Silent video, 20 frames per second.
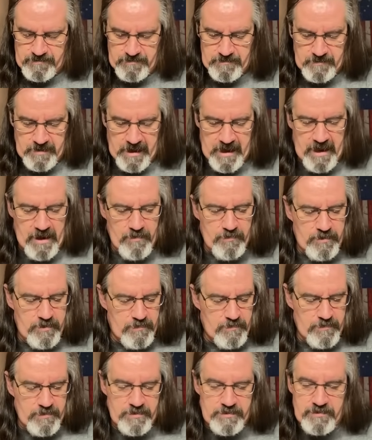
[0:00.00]
how we
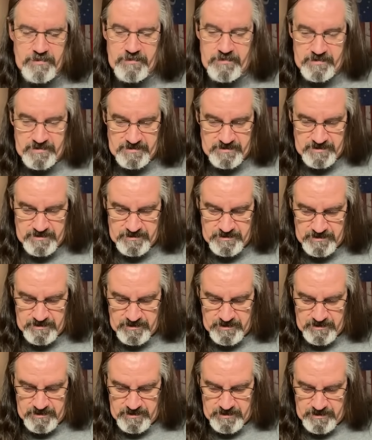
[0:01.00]
were doing the
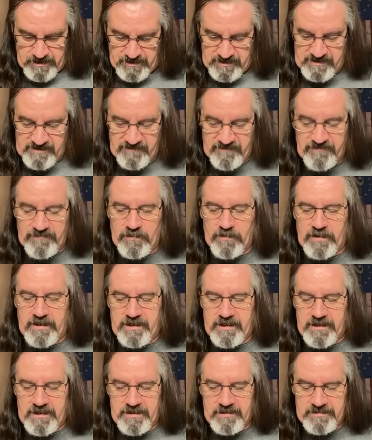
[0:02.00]

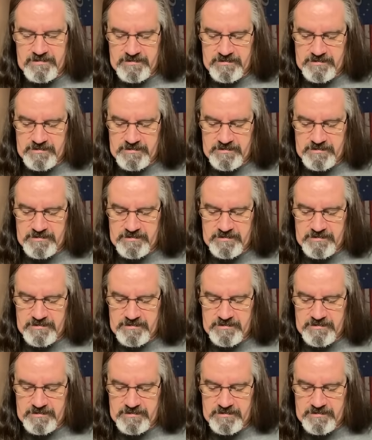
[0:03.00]
FOIA